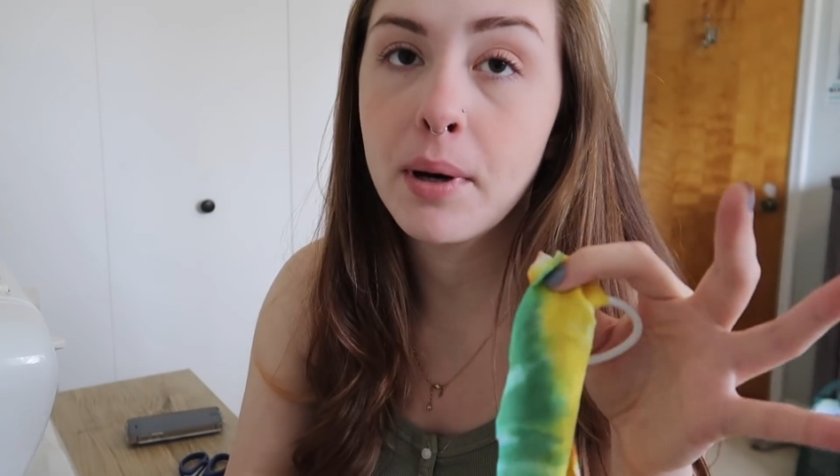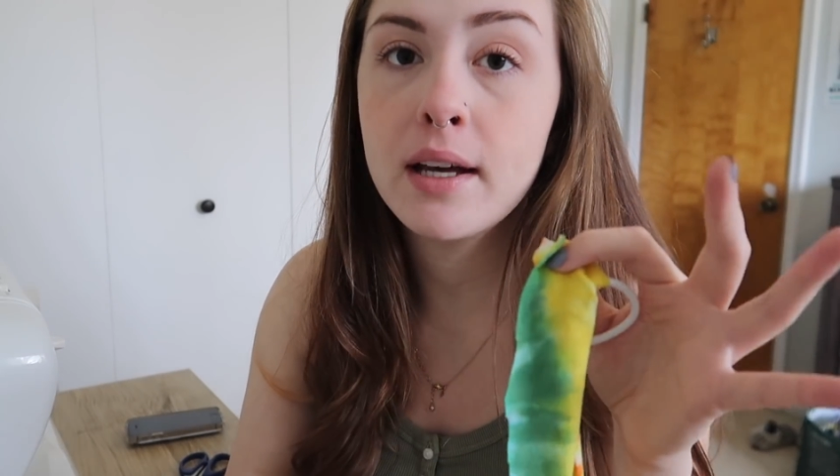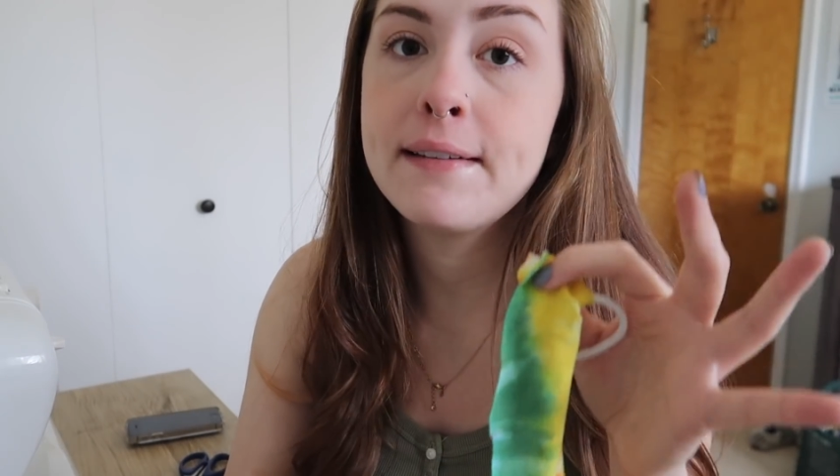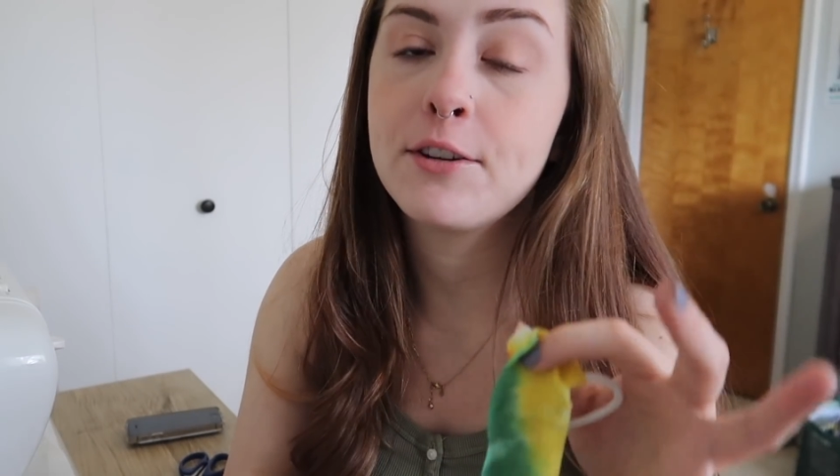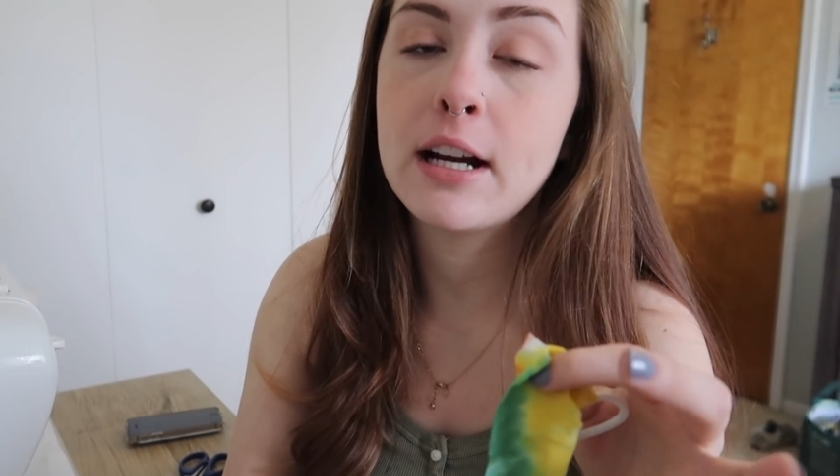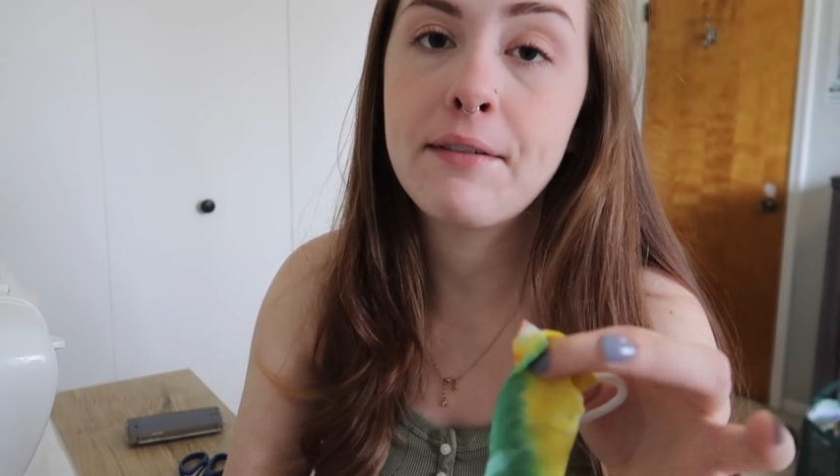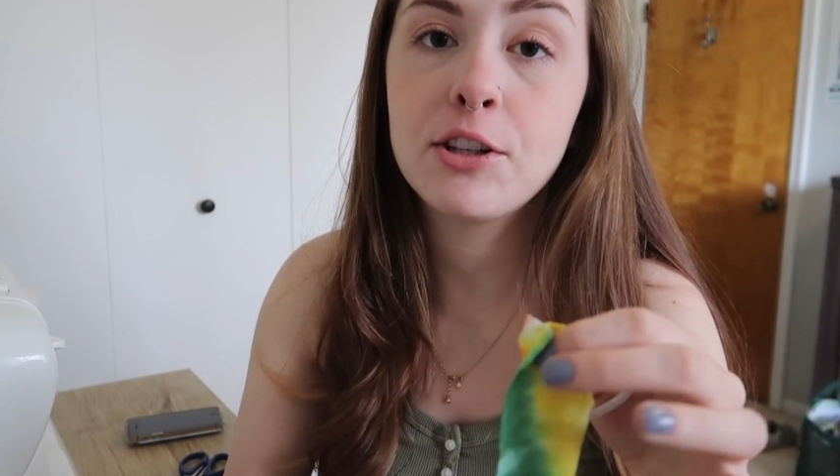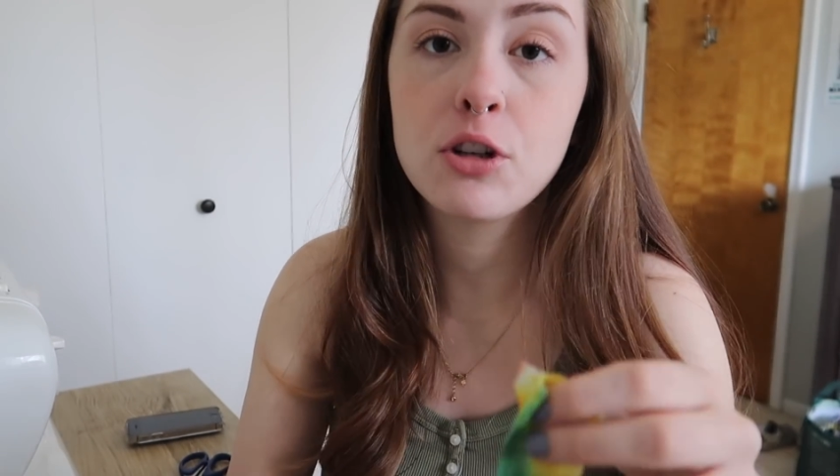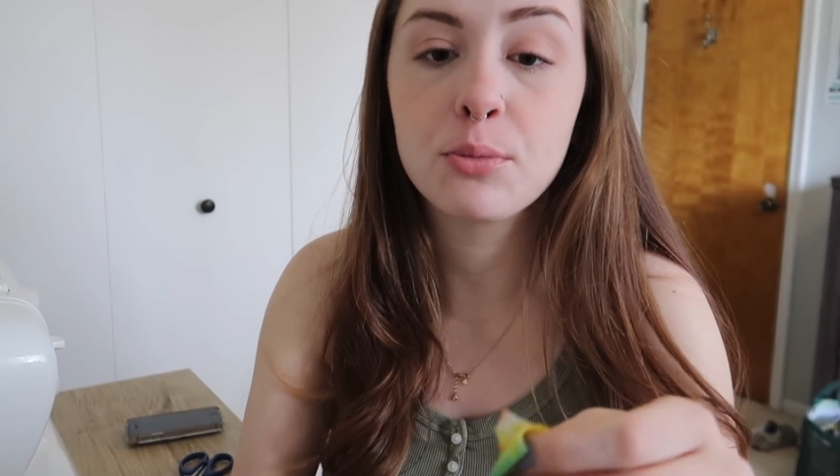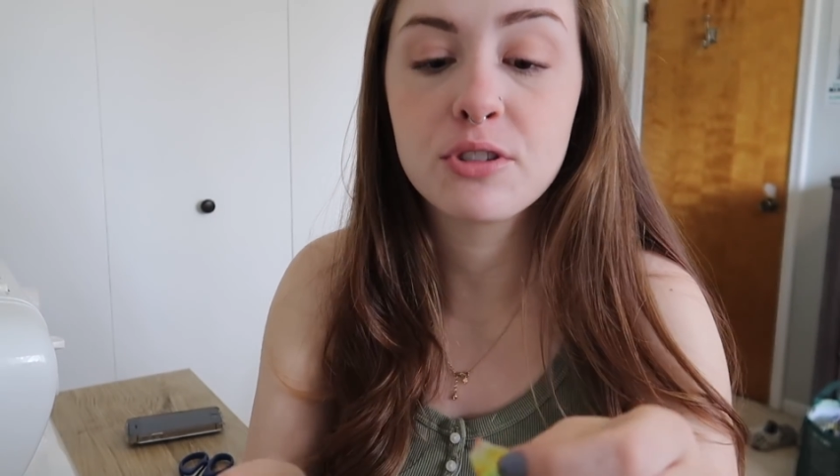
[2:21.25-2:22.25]
but if you're
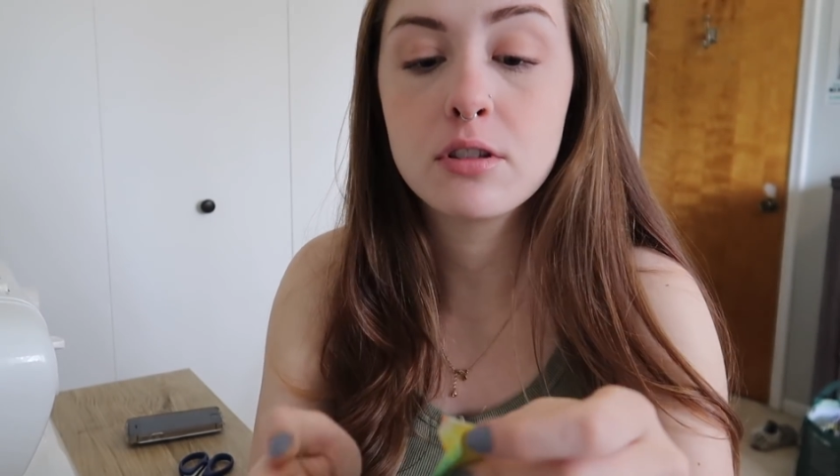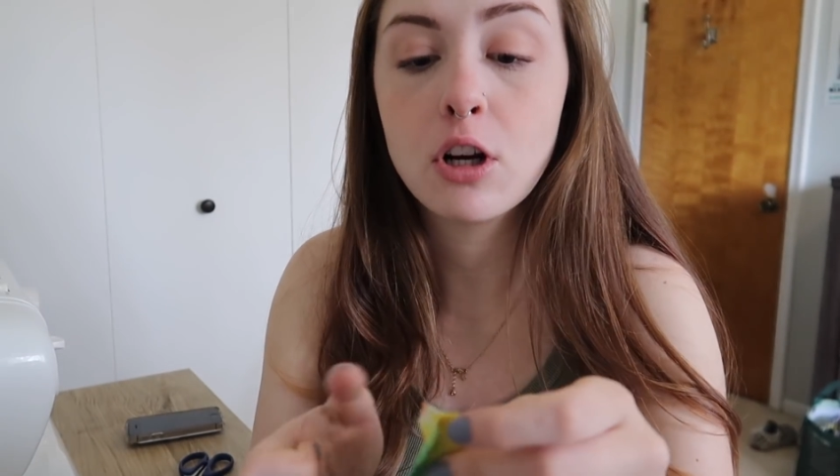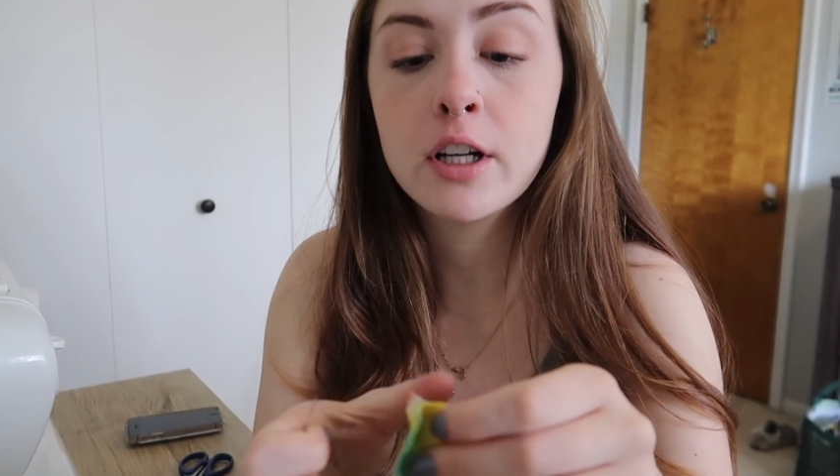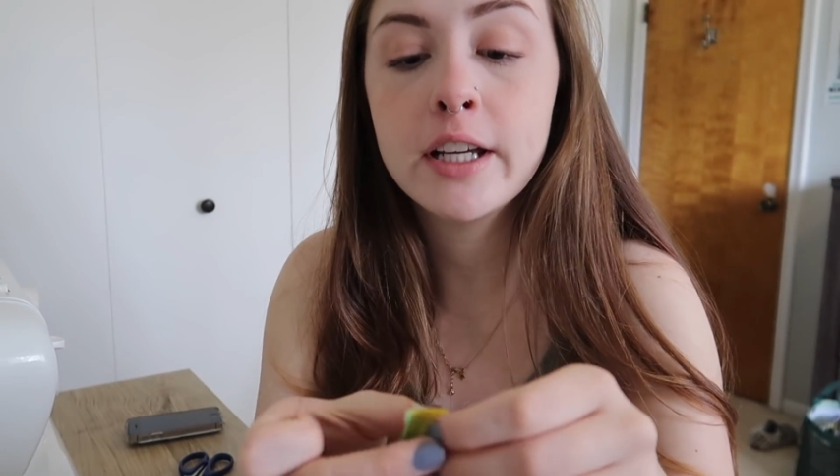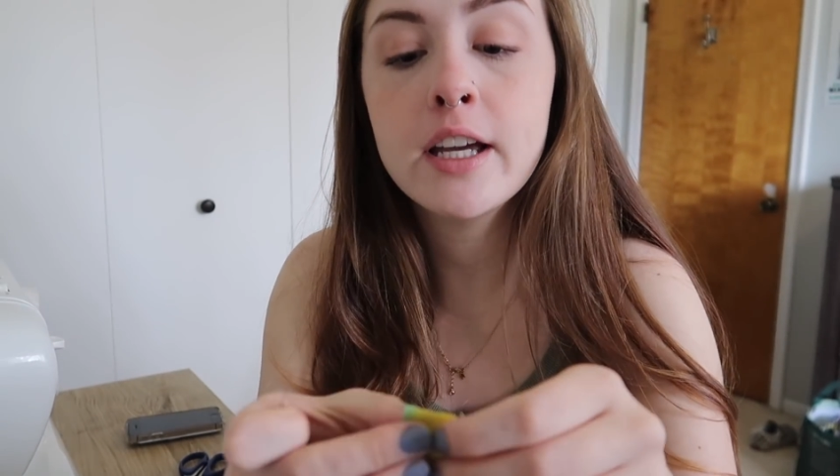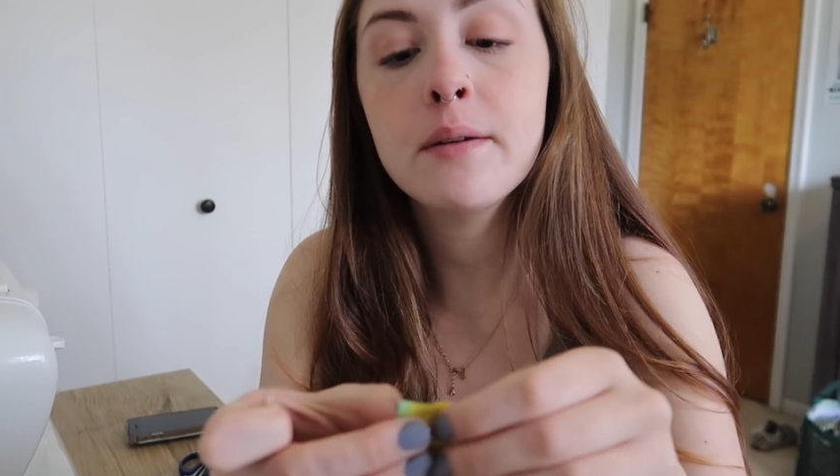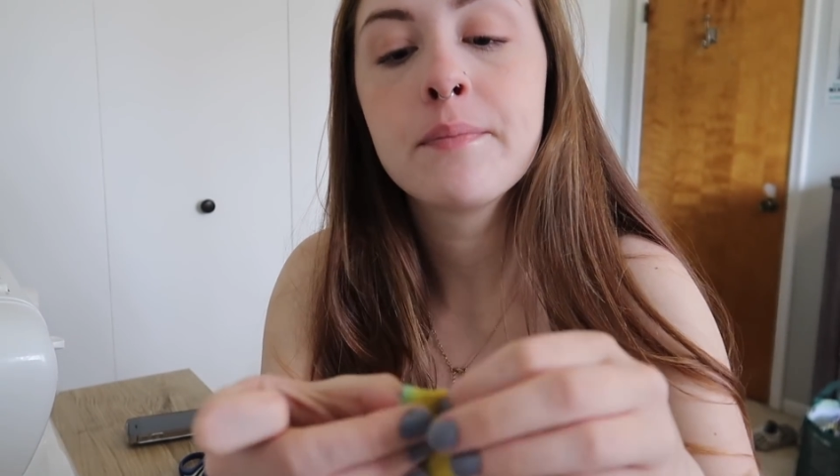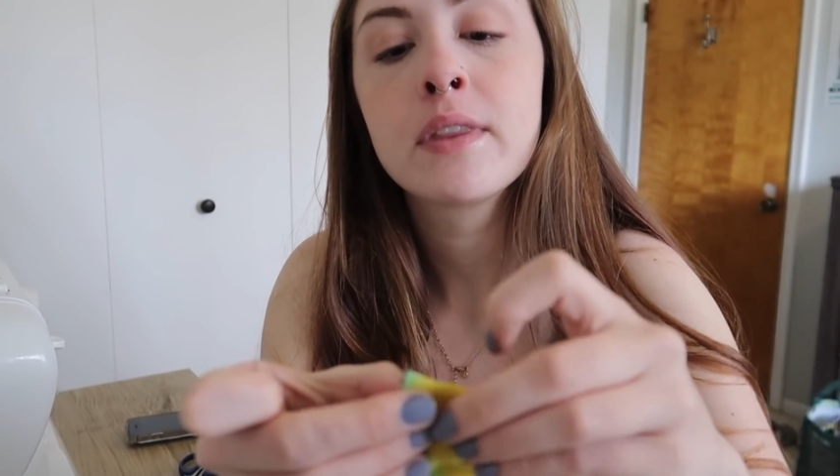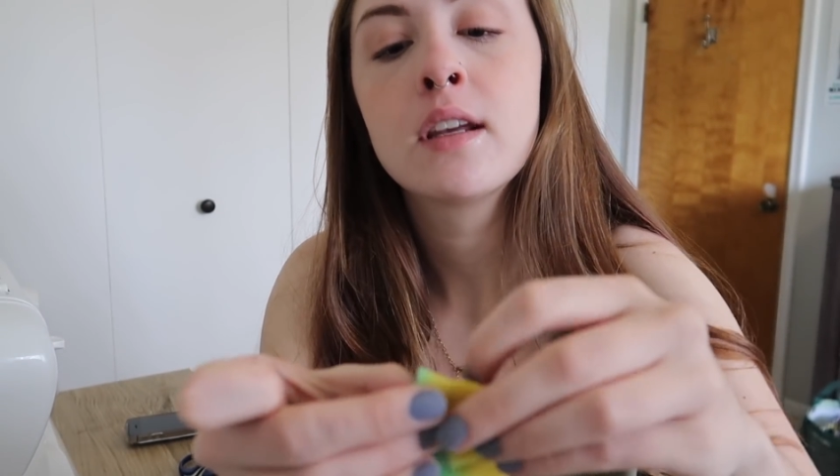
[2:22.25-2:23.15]
having trouble starting it,